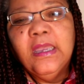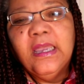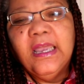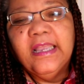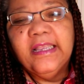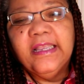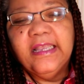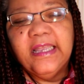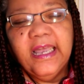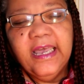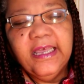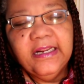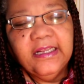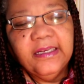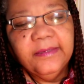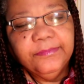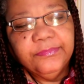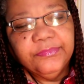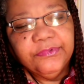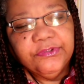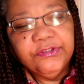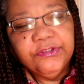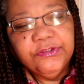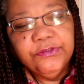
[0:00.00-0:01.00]
I got
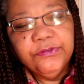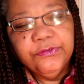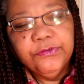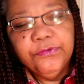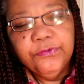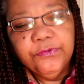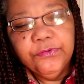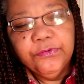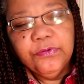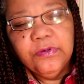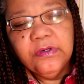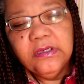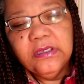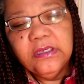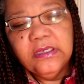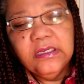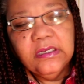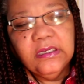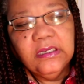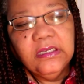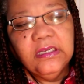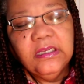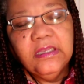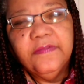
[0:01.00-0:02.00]
up to
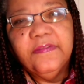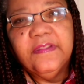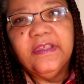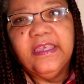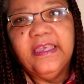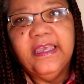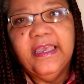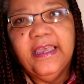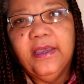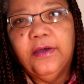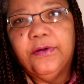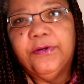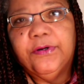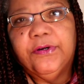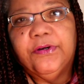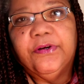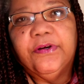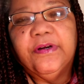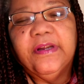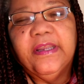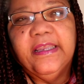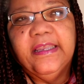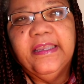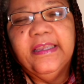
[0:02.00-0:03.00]
the
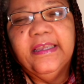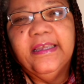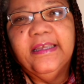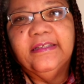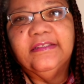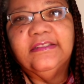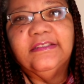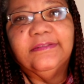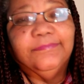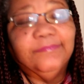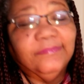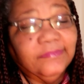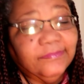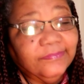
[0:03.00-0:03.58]
counter, and